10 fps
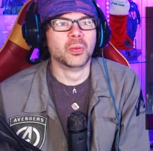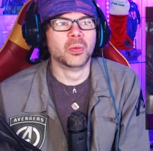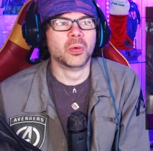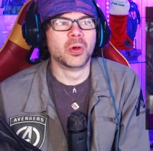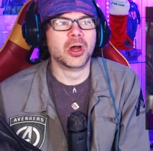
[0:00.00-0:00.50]

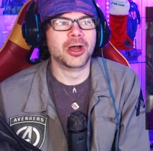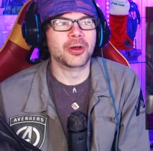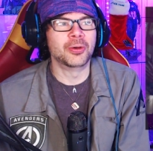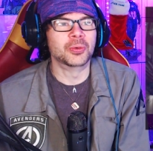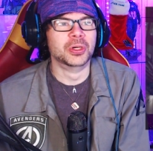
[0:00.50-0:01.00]

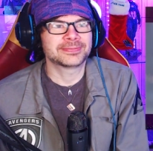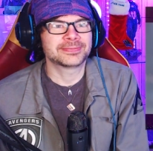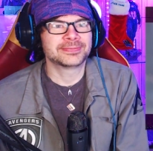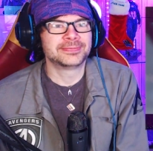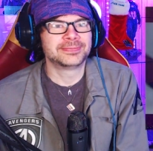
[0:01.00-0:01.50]
Whoa!
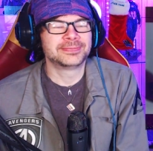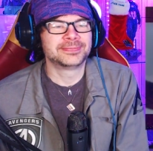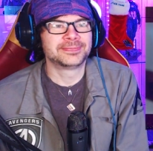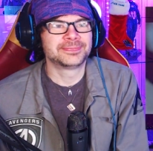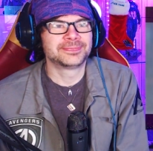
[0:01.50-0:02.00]

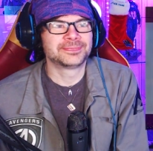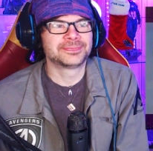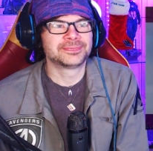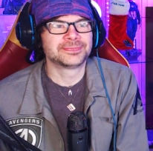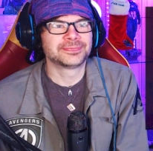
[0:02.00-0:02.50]

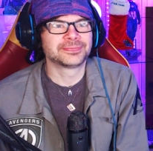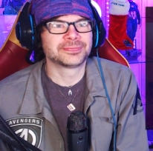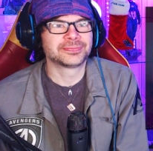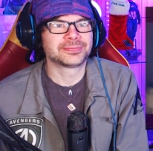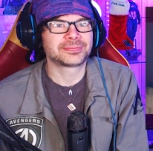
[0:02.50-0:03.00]
Take these.
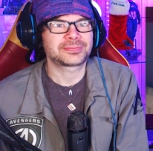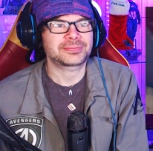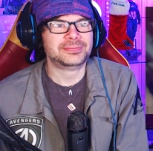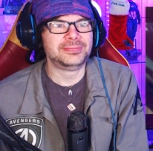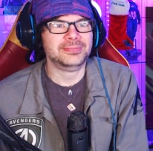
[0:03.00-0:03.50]

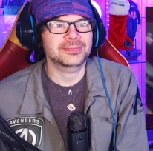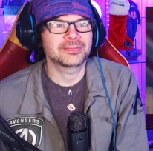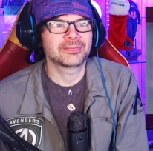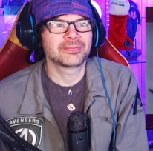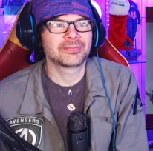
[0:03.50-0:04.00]
No
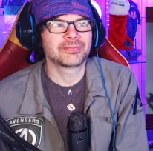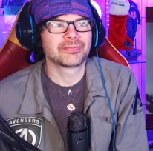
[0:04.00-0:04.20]
way.